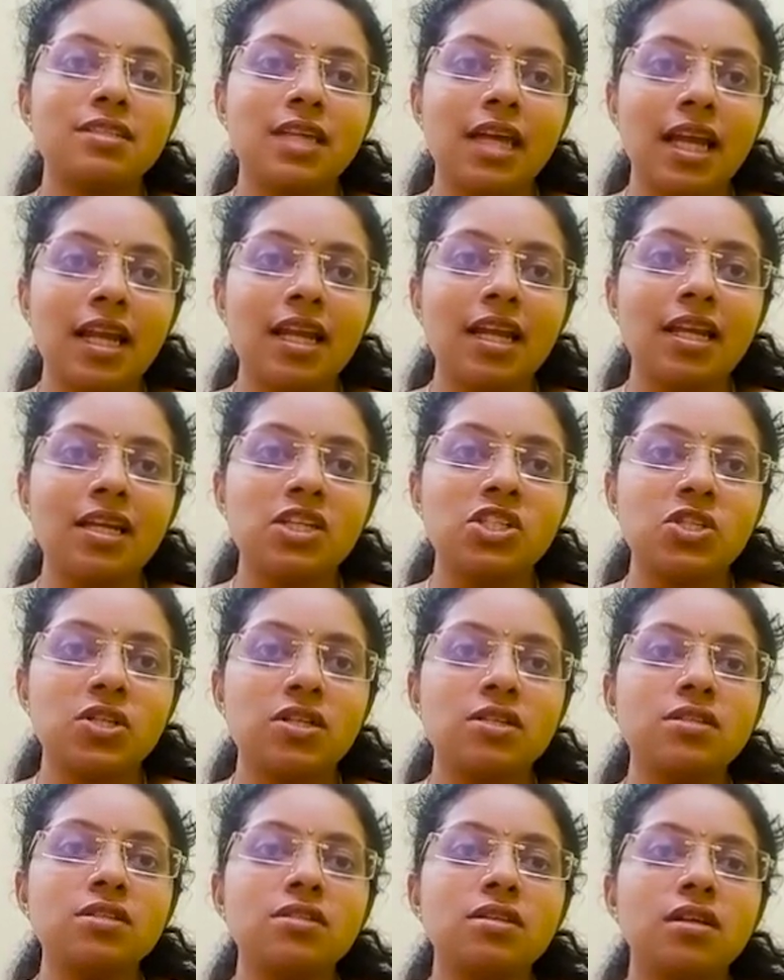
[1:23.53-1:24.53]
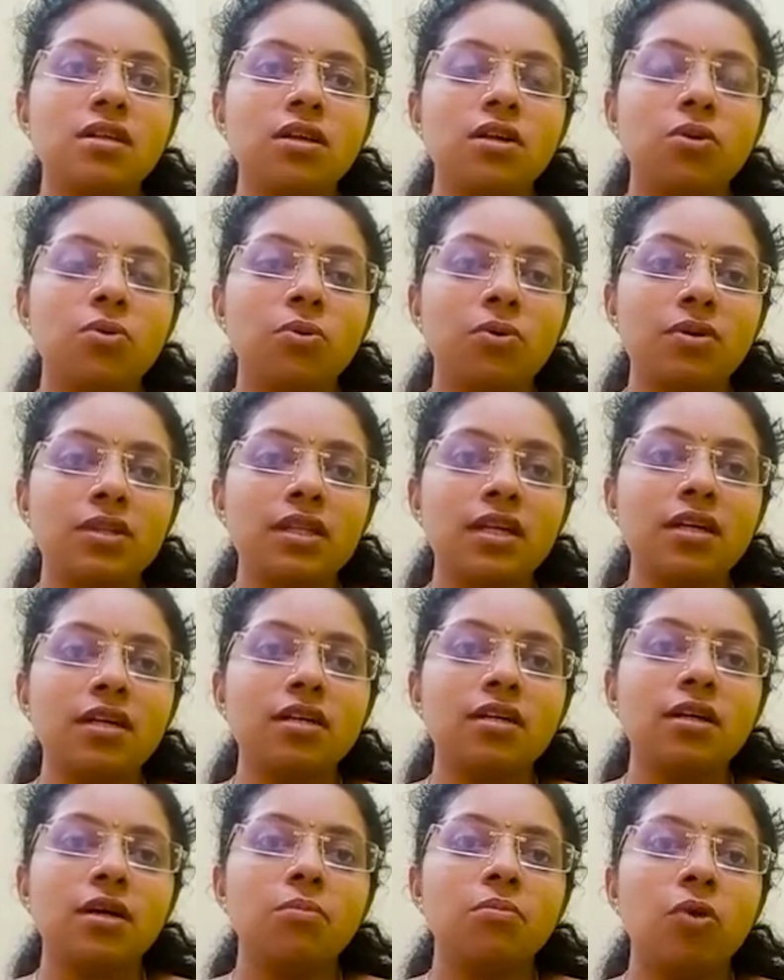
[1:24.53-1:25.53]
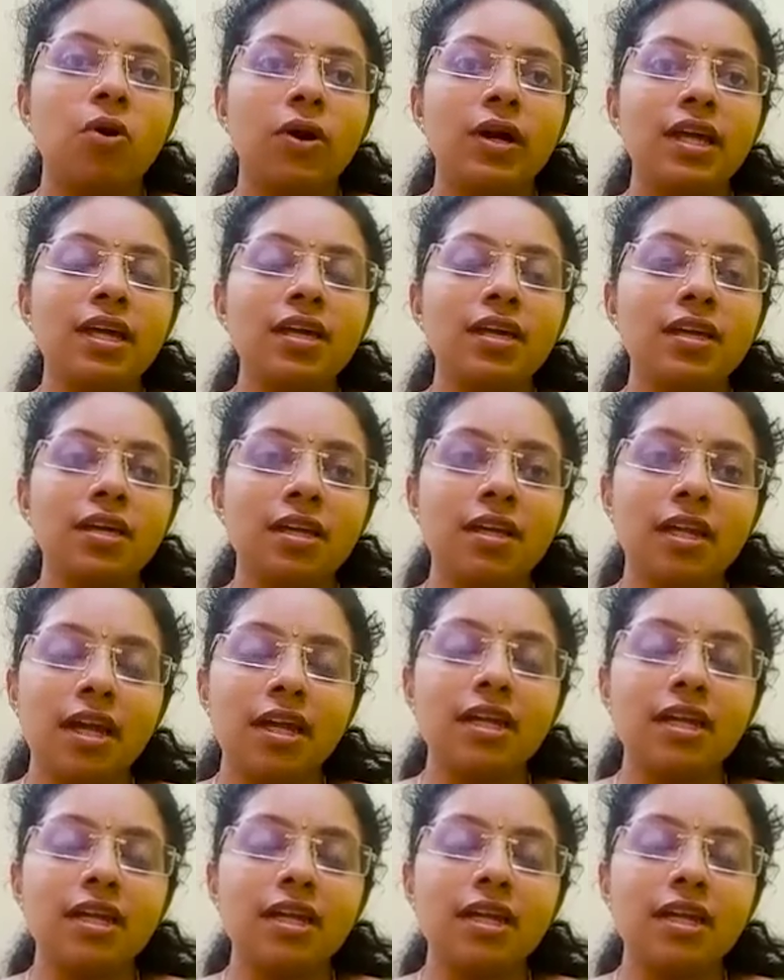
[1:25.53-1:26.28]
lesions over the body.